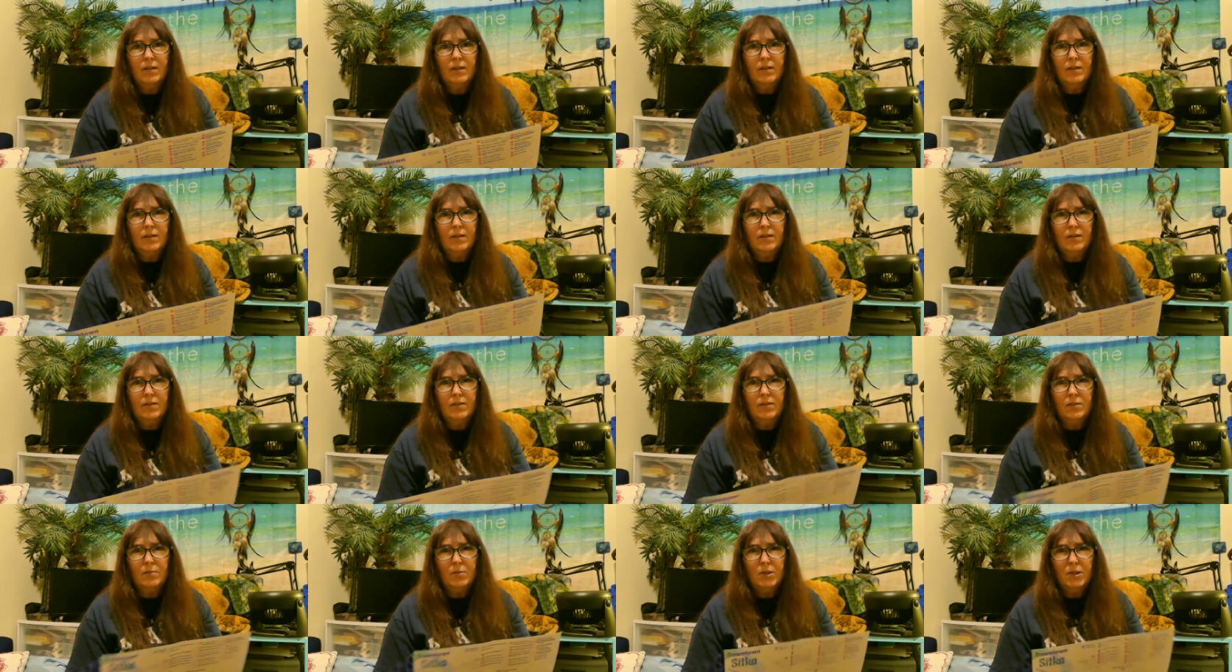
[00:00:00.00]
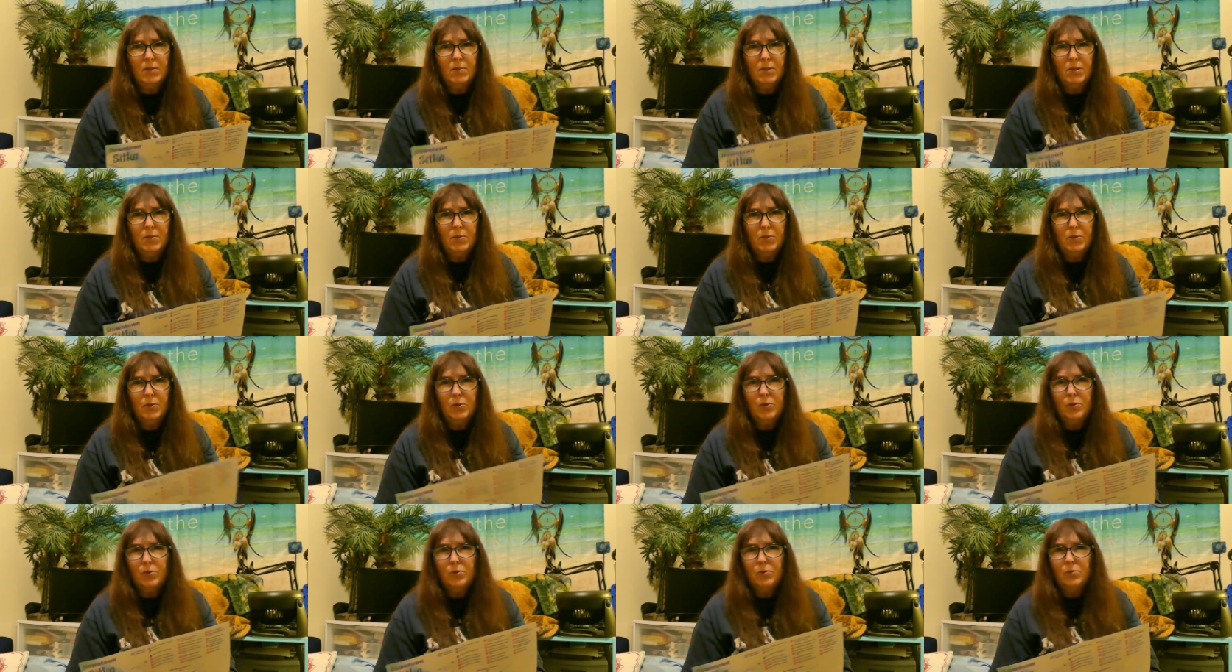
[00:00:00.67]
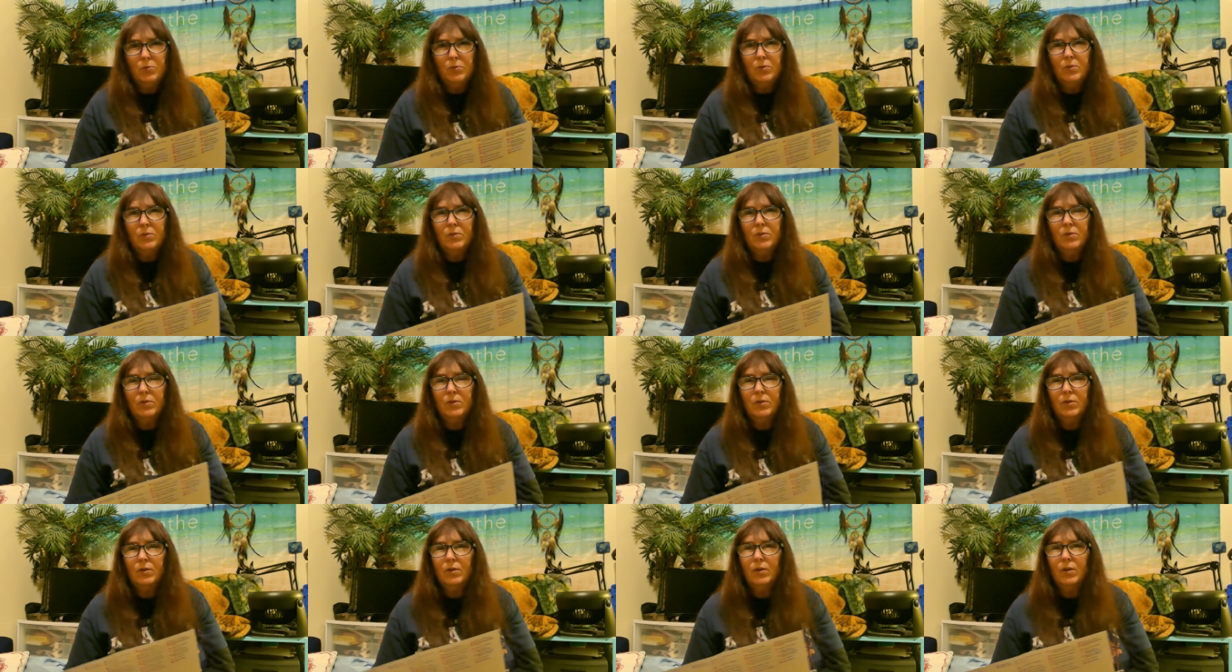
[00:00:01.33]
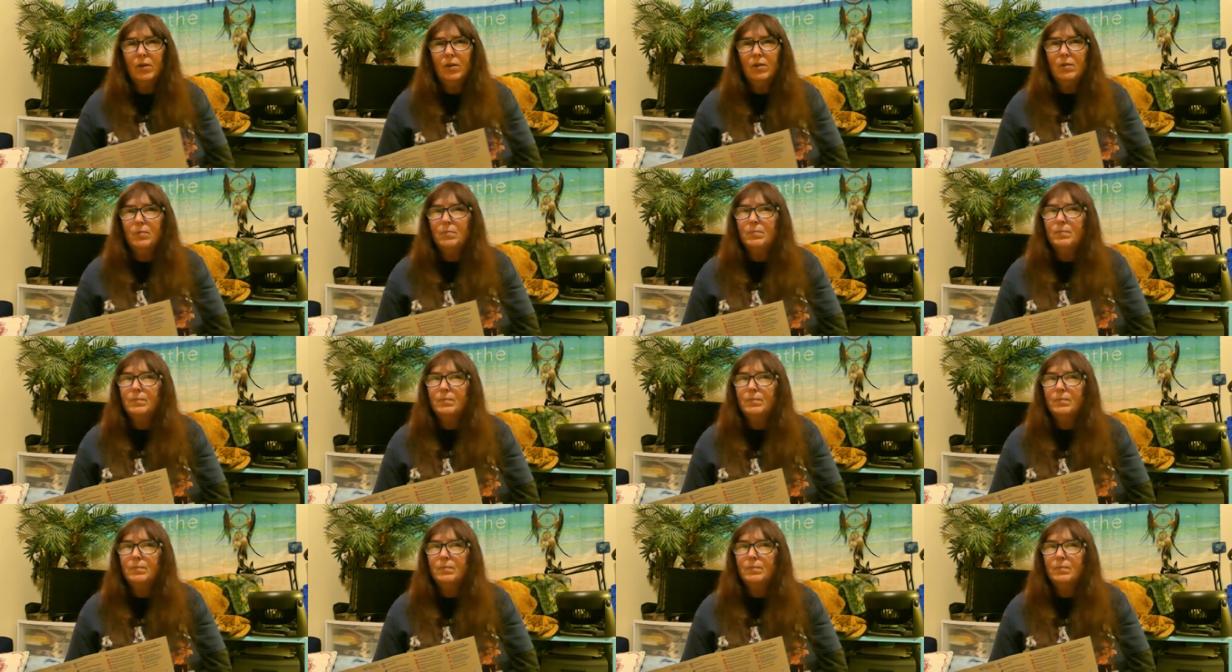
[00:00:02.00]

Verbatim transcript: there's so many people who, um,